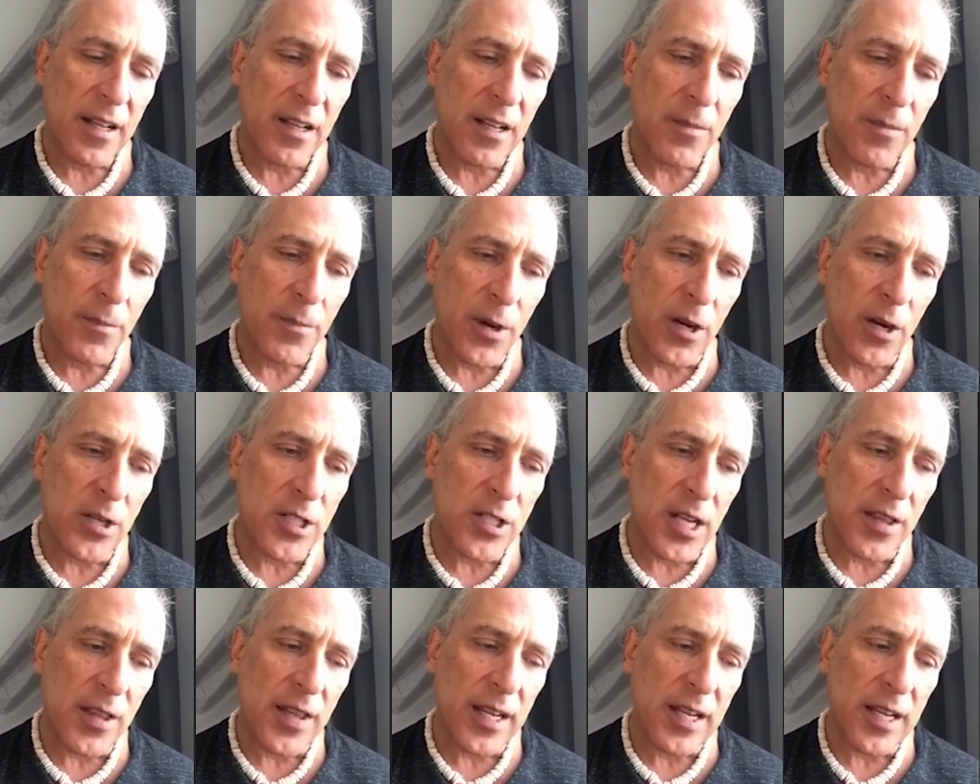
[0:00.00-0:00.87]

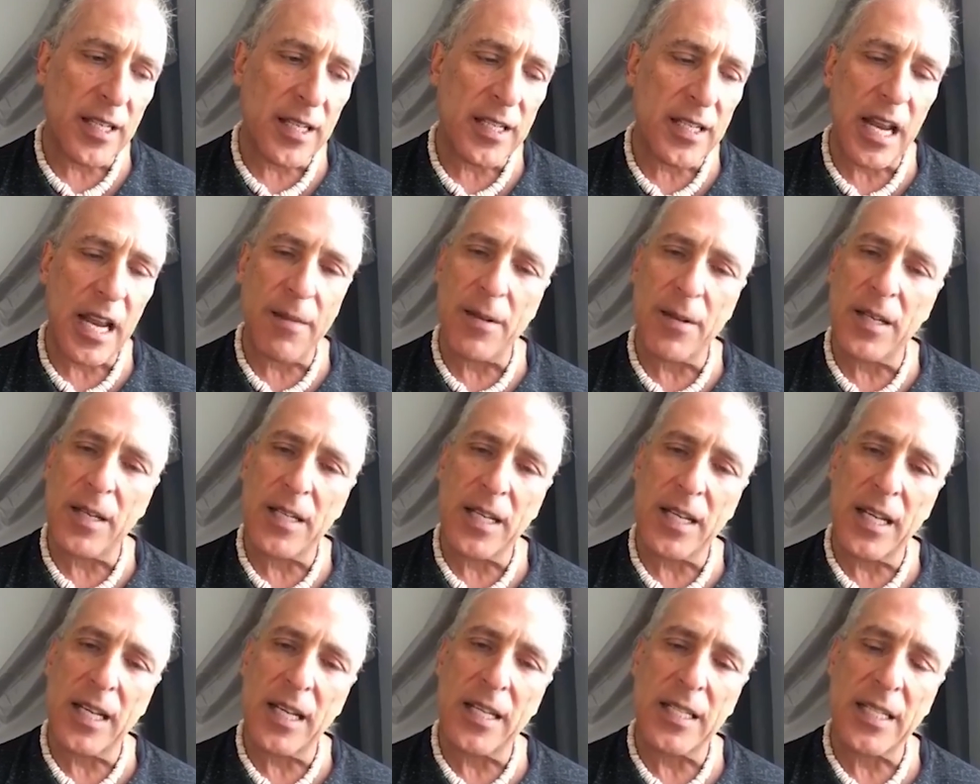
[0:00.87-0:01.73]
person, I think his name
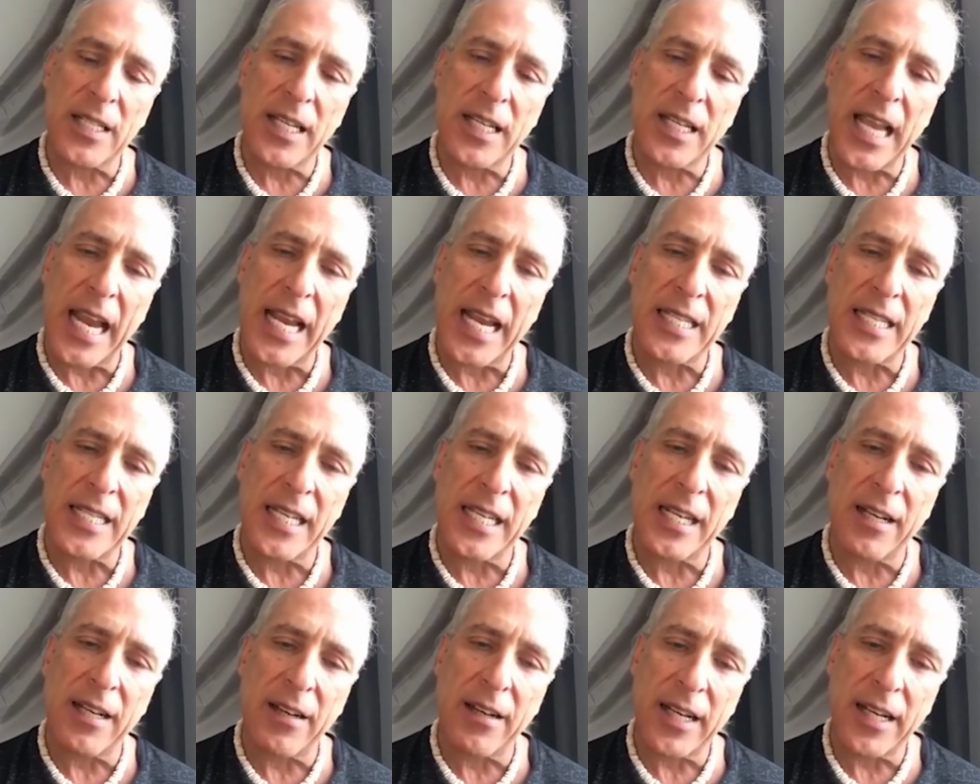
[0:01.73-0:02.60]
is
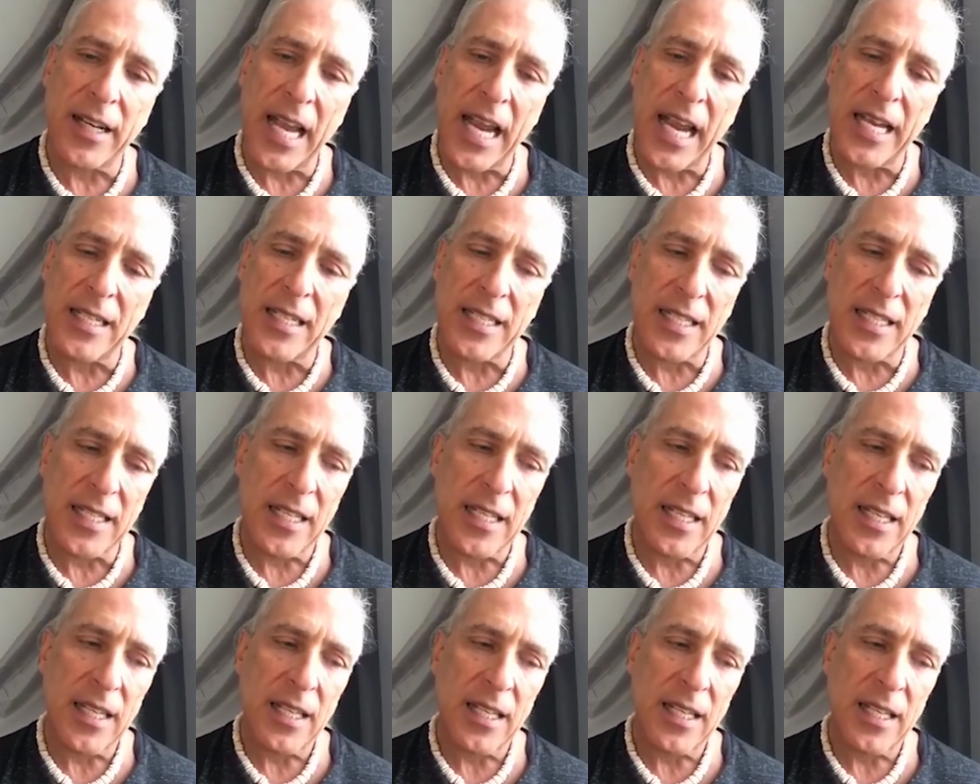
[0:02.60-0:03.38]
Casey or Case,